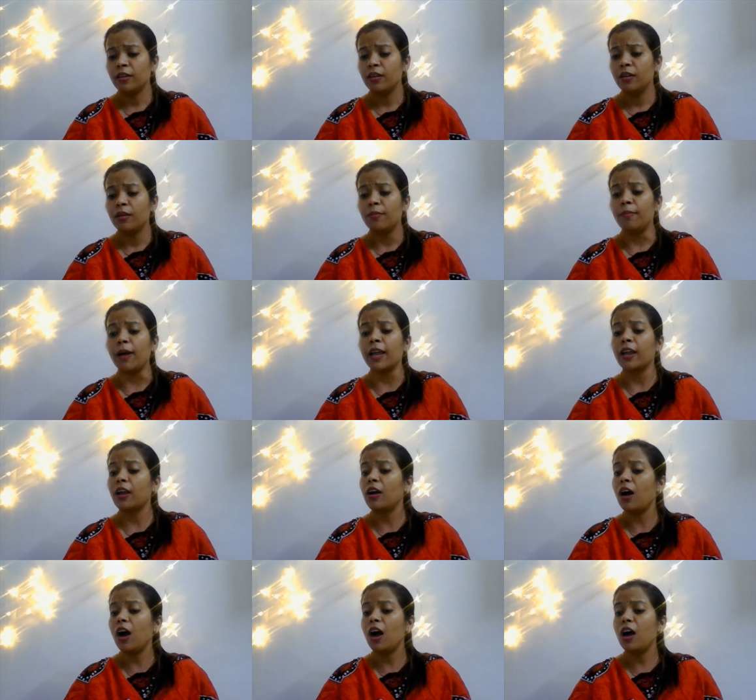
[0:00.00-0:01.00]
my
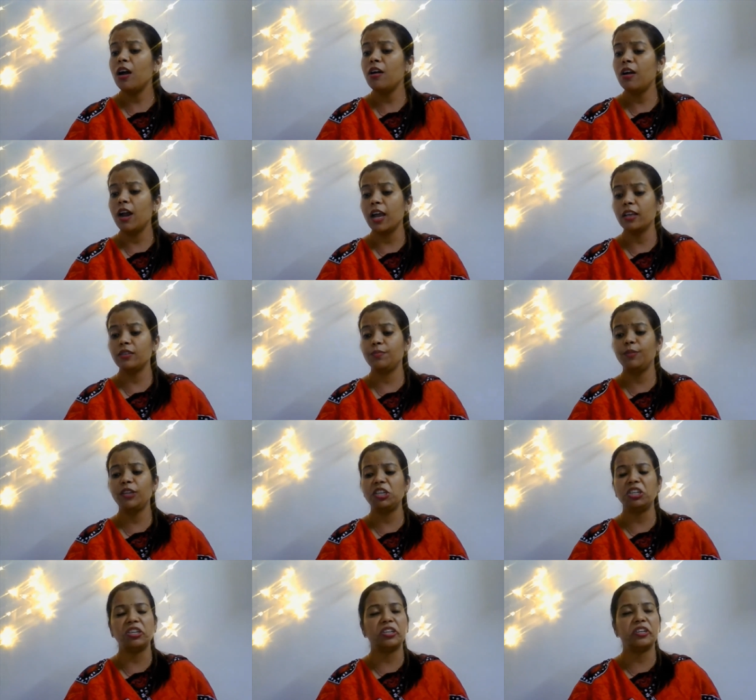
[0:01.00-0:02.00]
car has
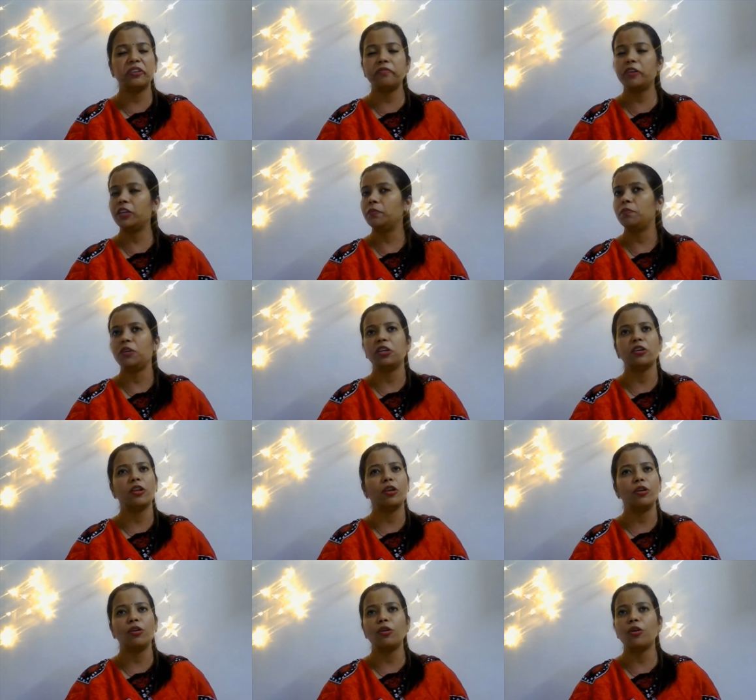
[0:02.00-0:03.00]
been giving me
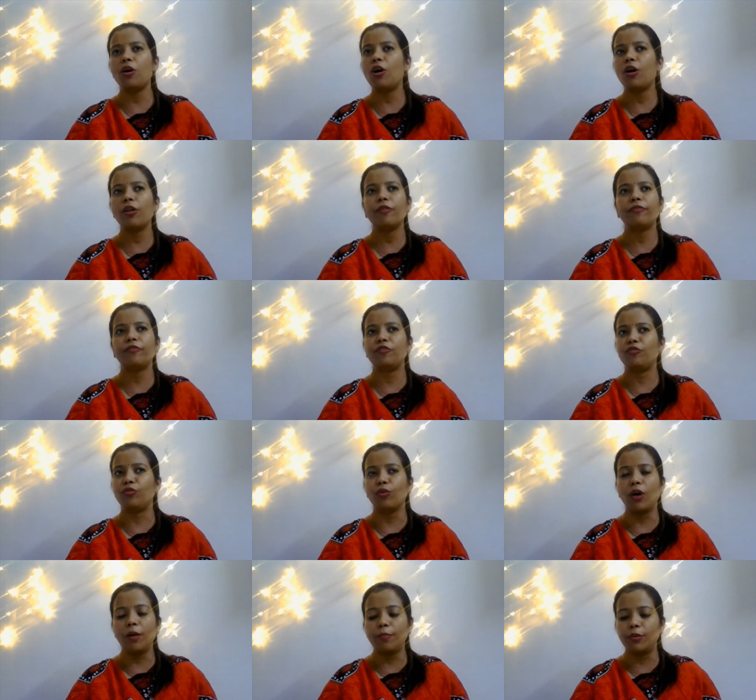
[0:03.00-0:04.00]
a lot of
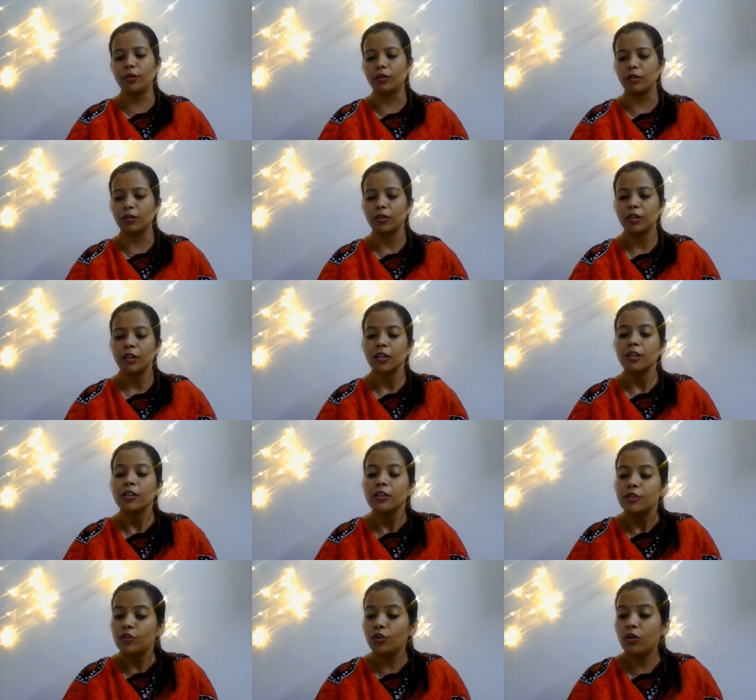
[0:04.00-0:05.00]
trouble.
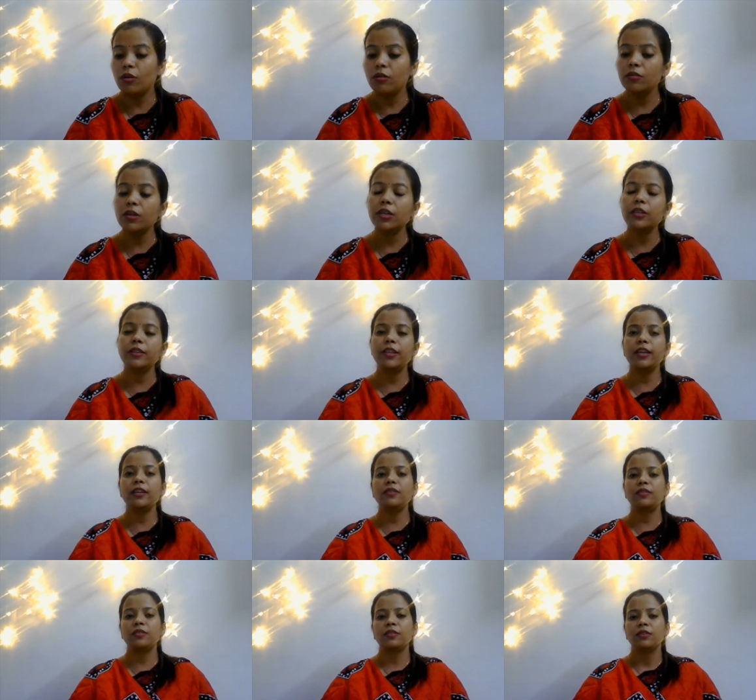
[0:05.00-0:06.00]
So in
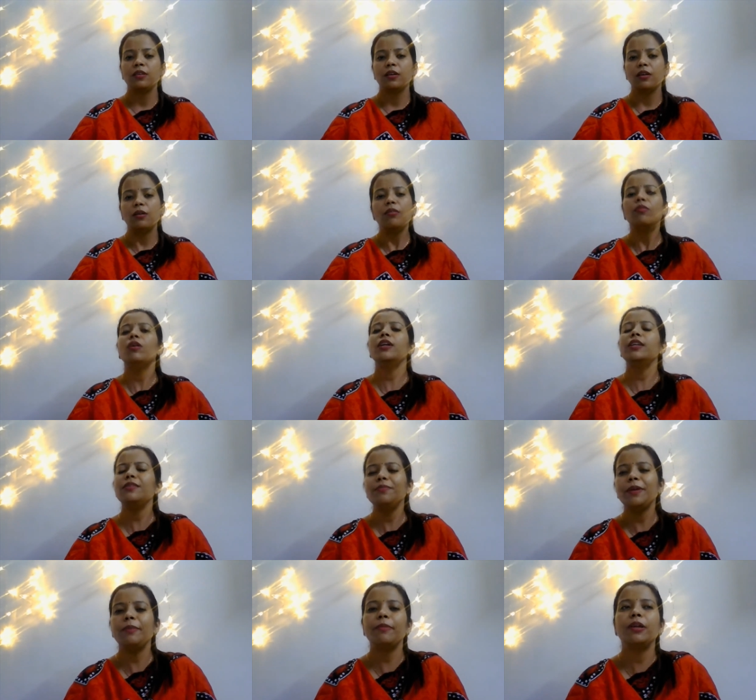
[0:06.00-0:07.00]
this, what is
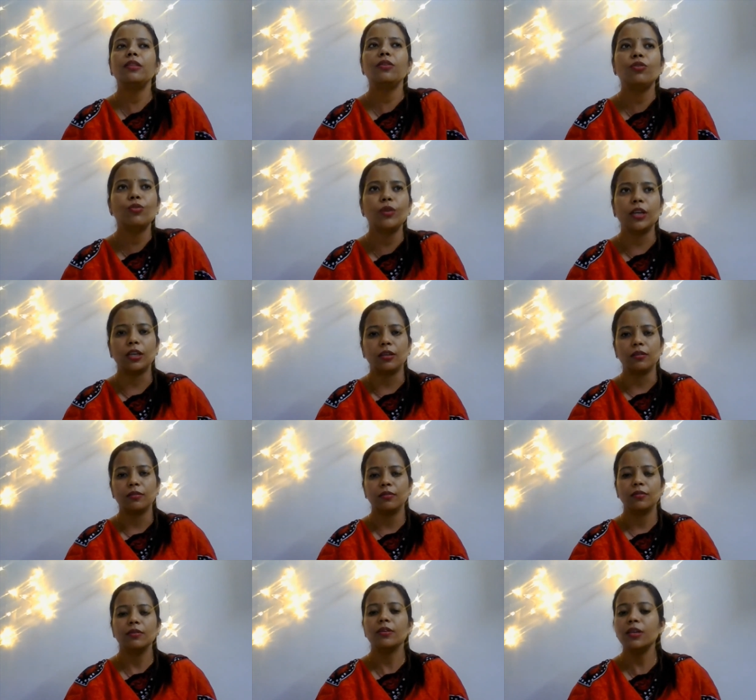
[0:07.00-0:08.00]
my mother doing?
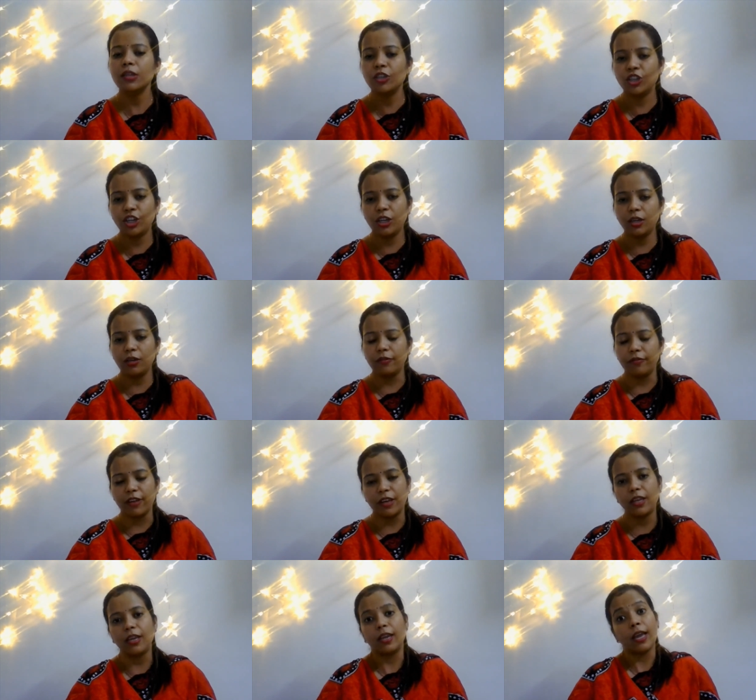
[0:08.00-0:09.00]
Is she
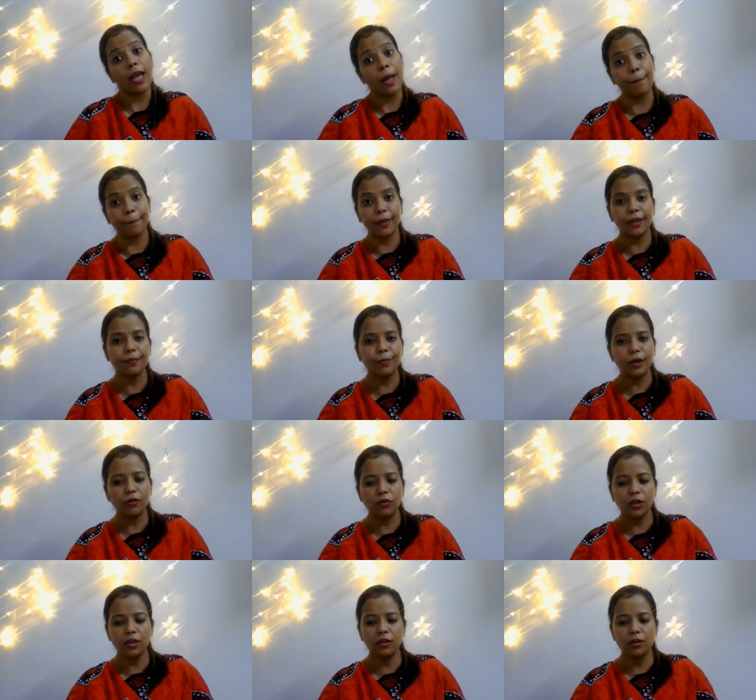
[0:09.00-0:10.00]
very happy about
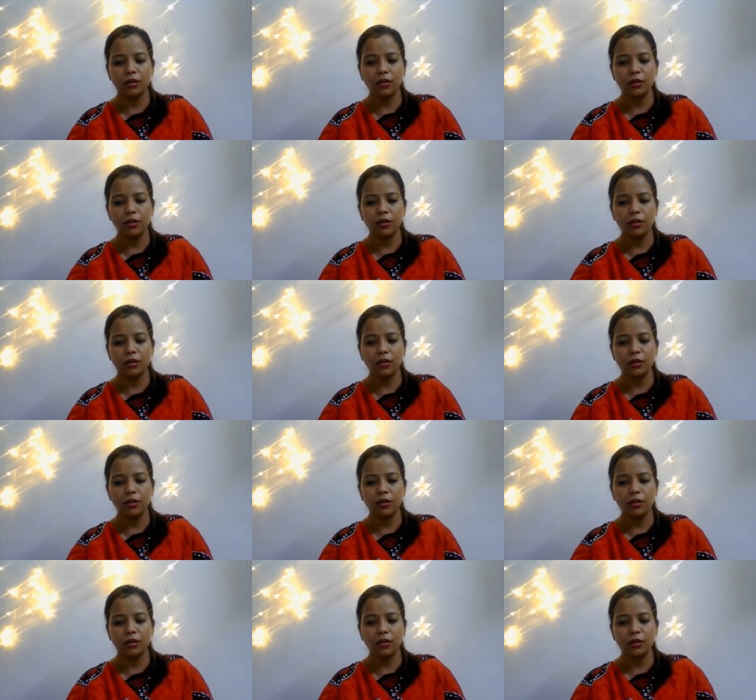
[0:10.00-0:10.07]
it?